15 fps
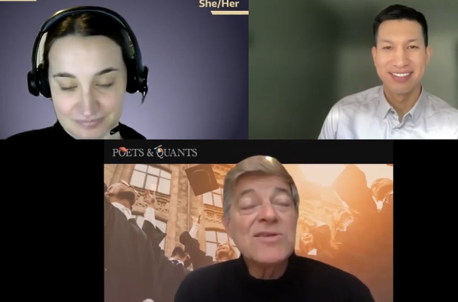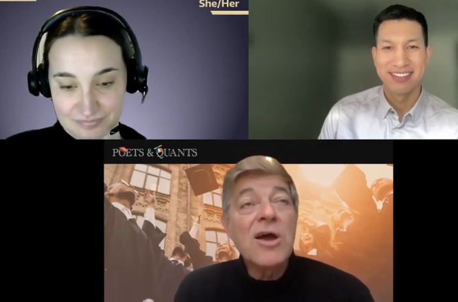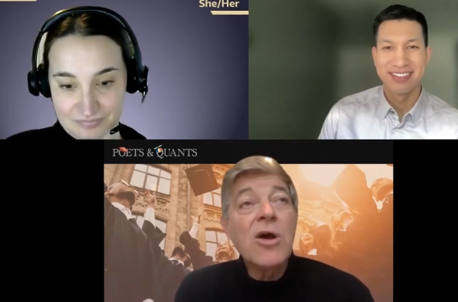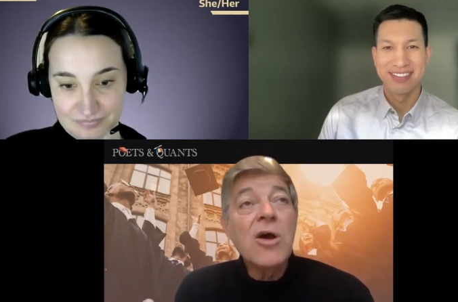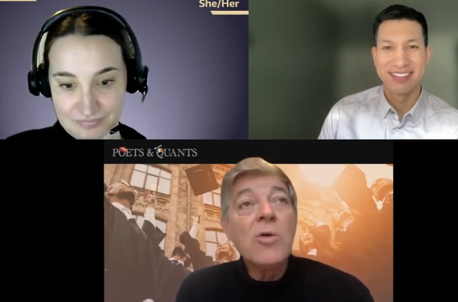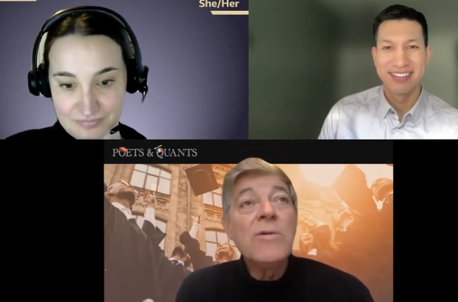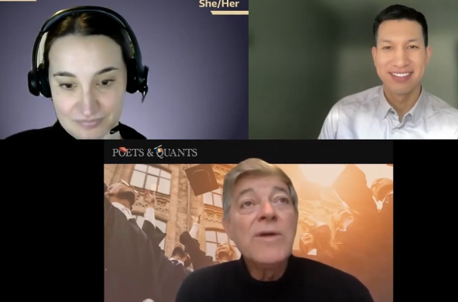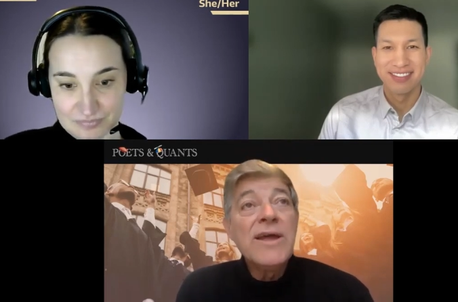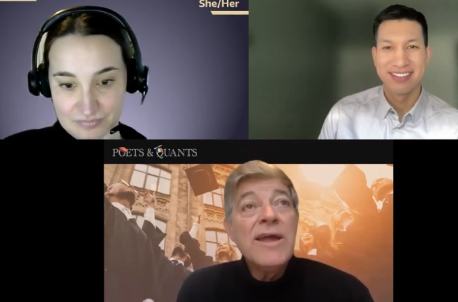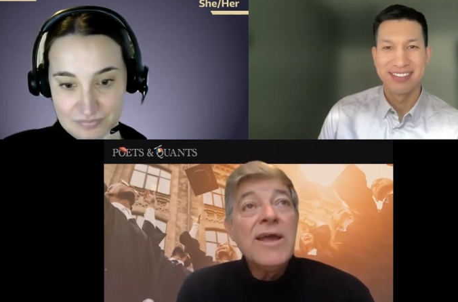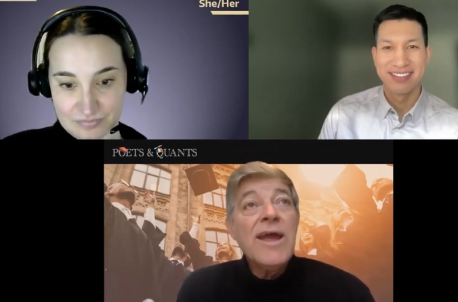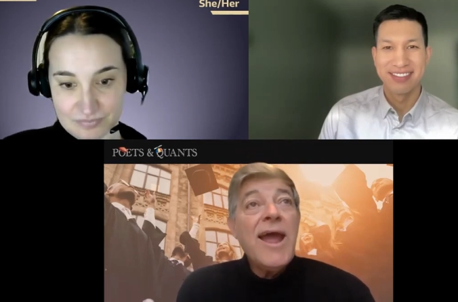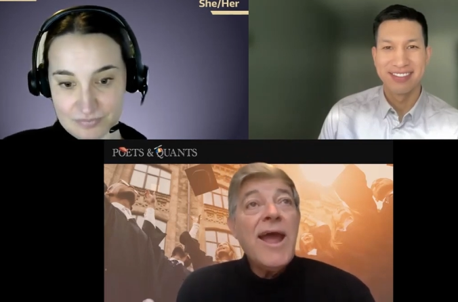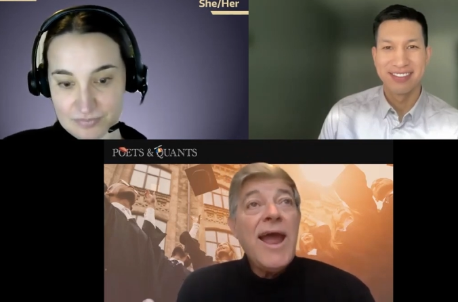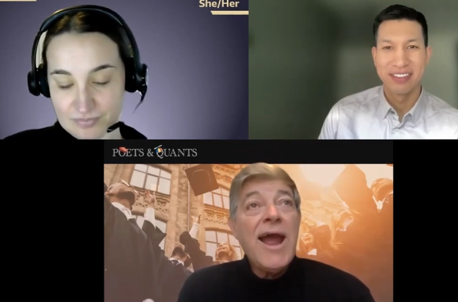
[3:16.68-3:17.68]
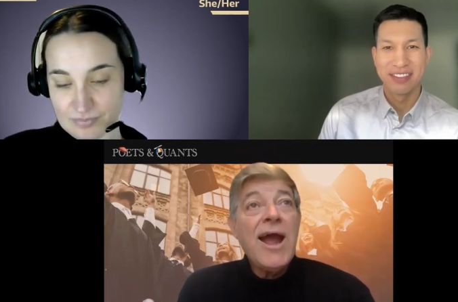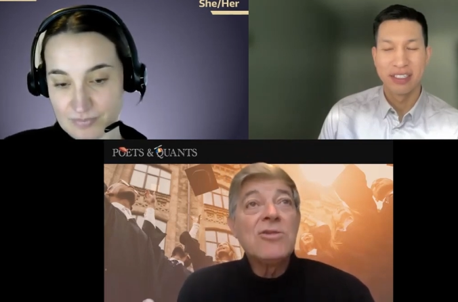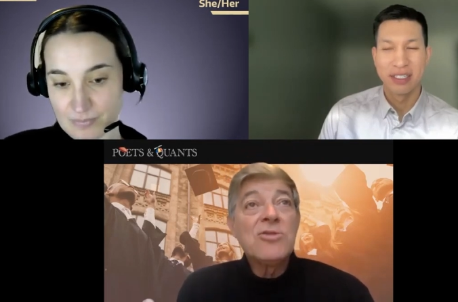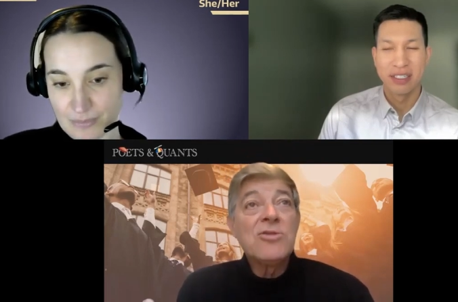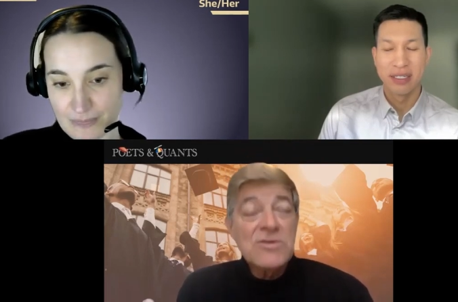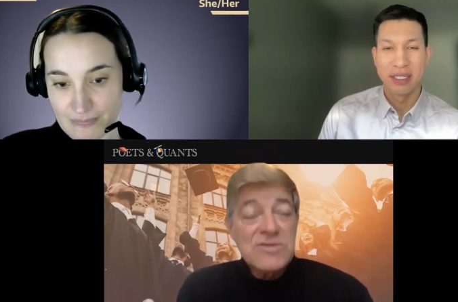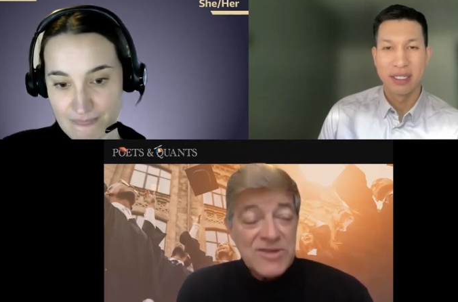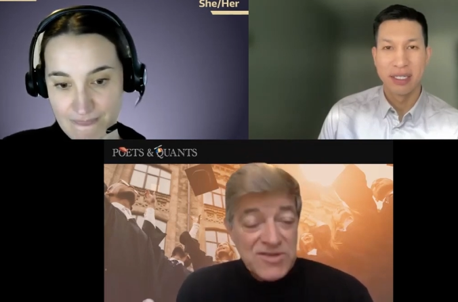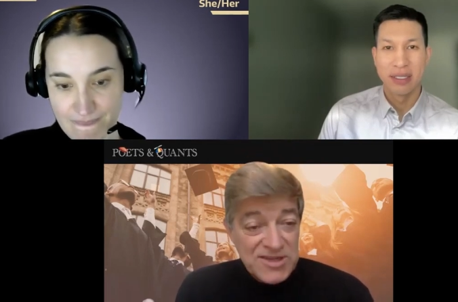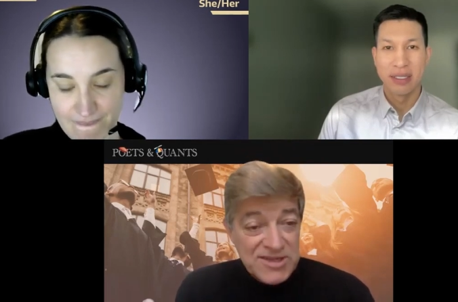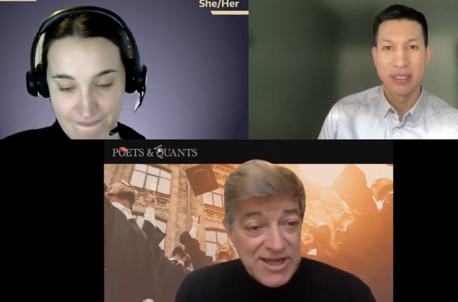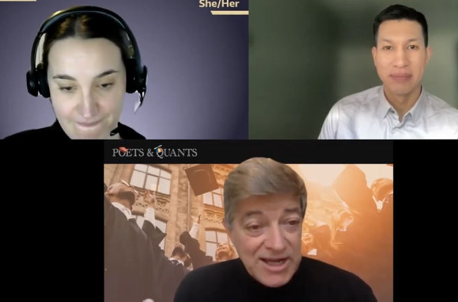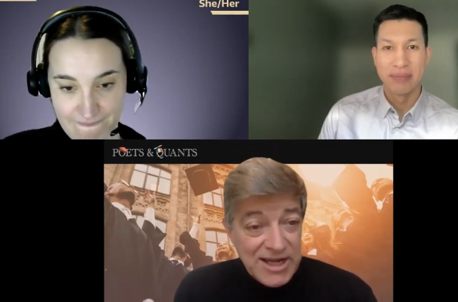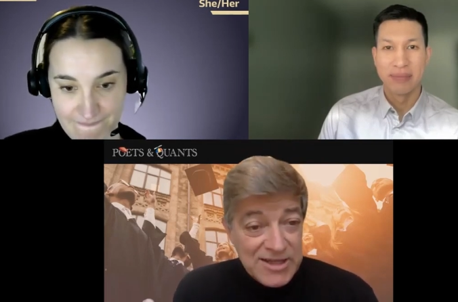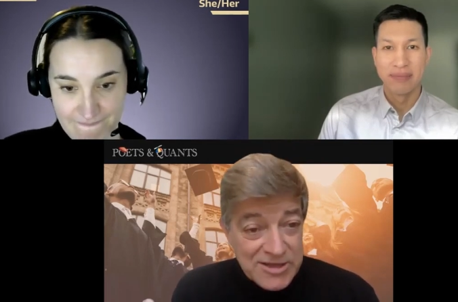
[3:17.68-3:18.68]
Speaker 1: So how long does
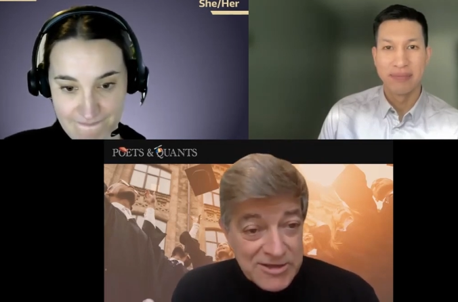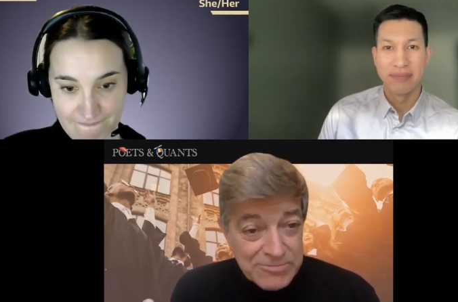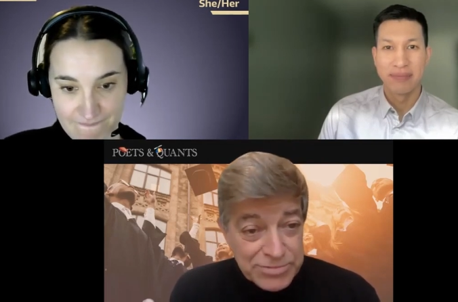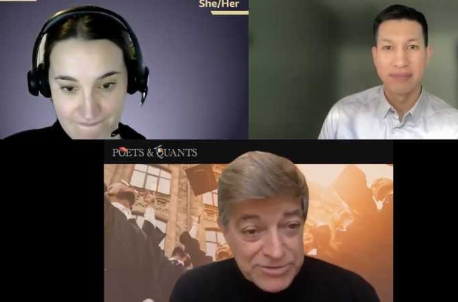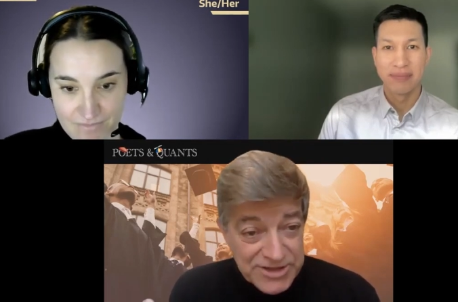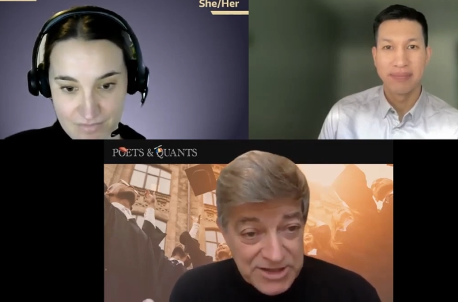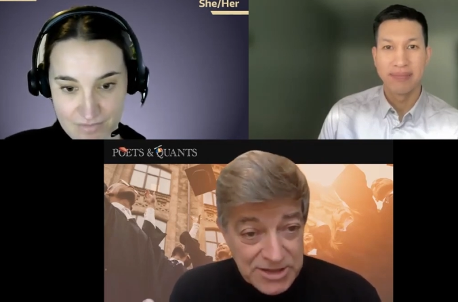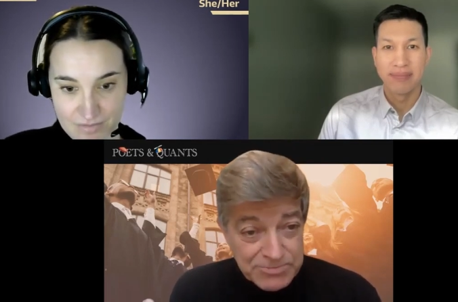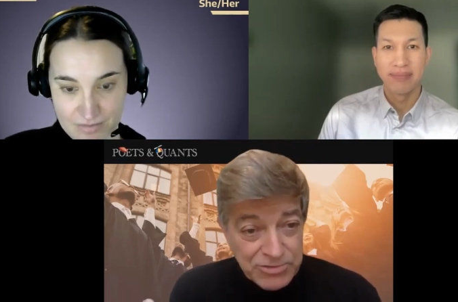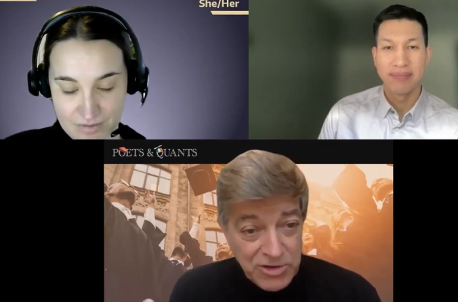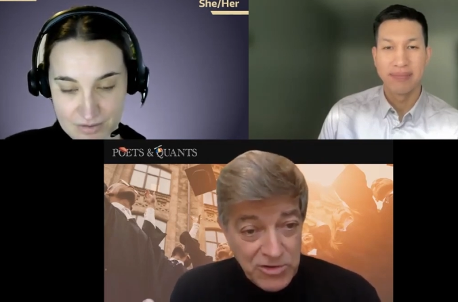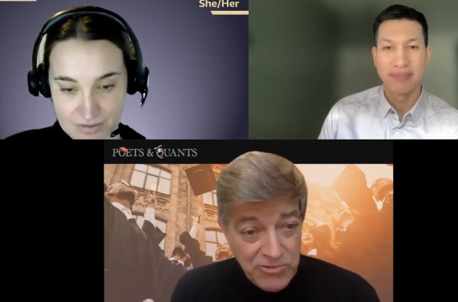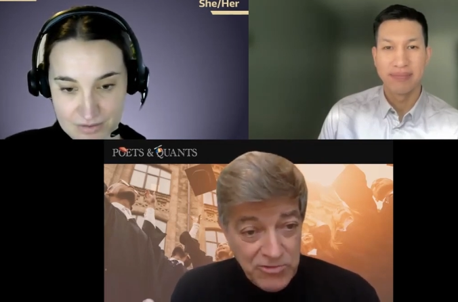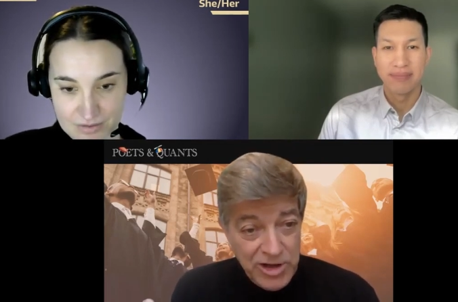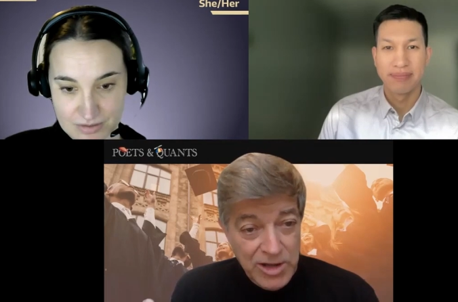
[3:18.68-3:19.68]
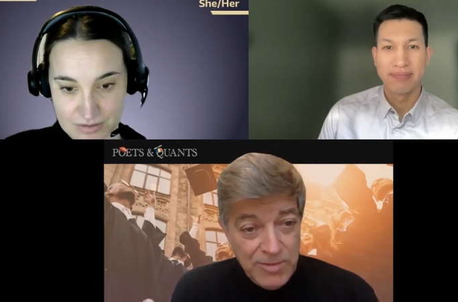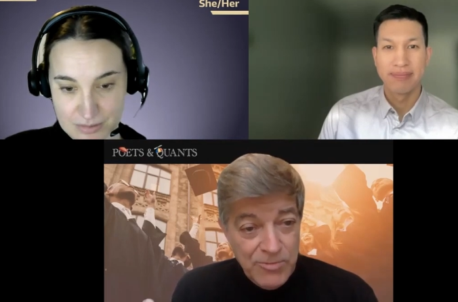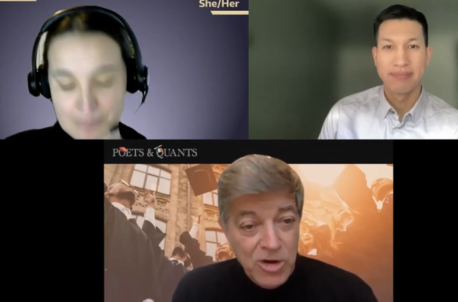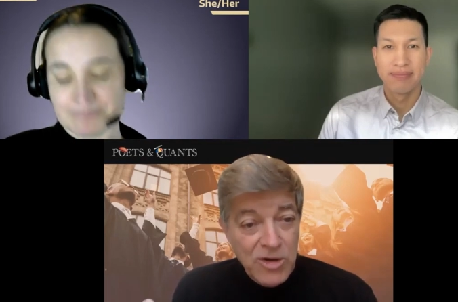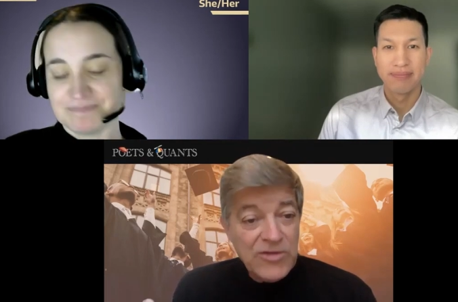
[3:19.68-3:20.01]
it take to complete the program?